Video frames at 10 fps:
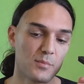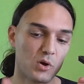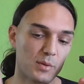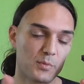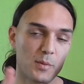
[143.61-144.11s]

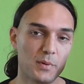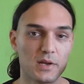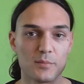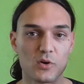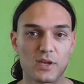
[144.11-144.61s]

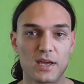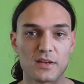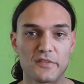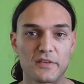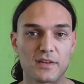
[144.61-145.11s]
polypropylene
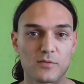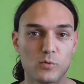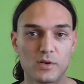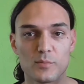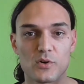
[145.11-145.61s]
bookends and
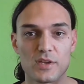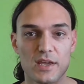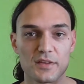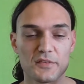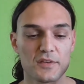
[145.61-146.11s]
wooden
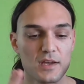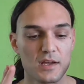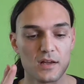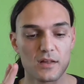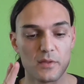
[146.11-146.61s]
bookends.
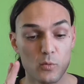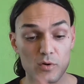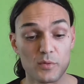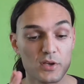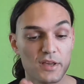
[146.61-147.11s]
The
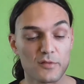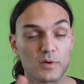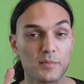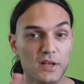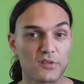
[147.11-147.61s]
wooden bookends
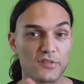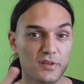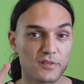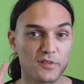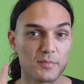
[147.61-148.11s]
were much
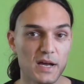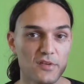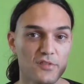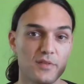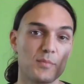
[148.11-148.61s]
easier to
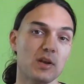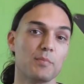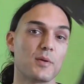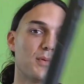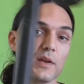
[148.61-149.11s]
smash. The
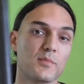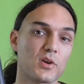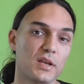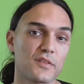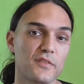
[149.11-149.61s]
polypropylene
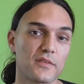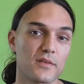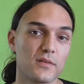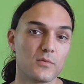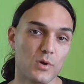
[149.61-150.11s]
bookends
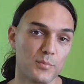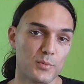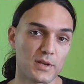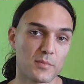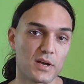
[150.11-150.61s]
were
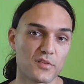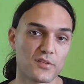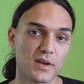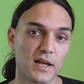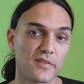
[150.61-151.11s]
pretty
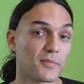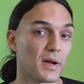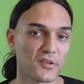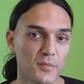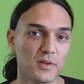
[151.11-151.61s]
much
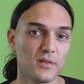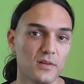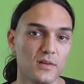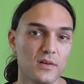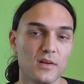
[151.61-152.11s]
unsmashable.